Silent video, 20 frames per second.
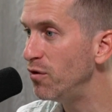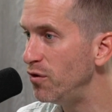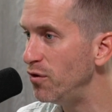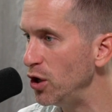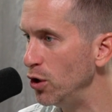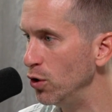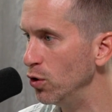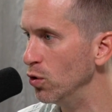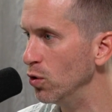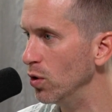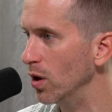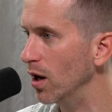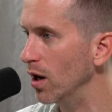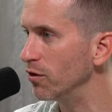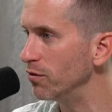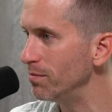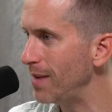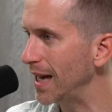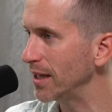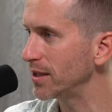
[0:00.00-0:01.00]
view
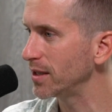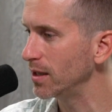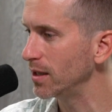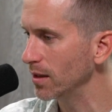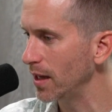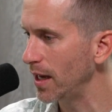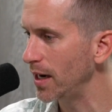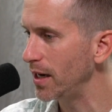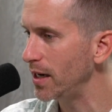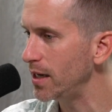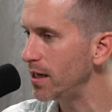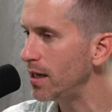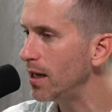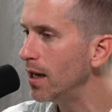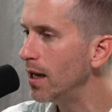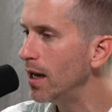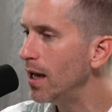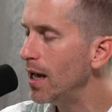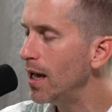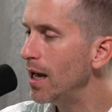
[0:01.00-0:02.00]
of masculinity
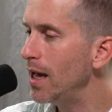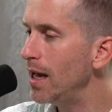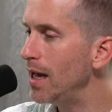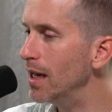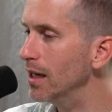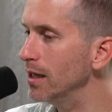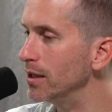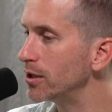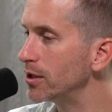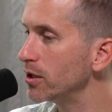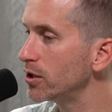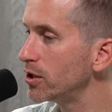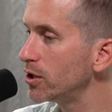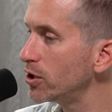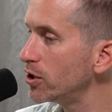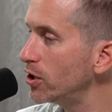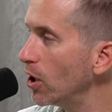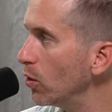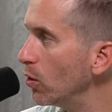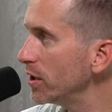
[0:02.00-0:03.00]
is
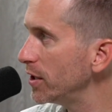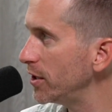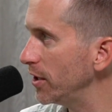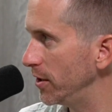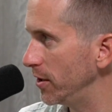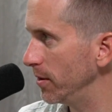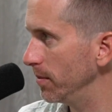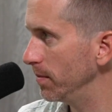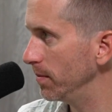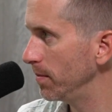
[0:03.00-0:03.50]
stoicism.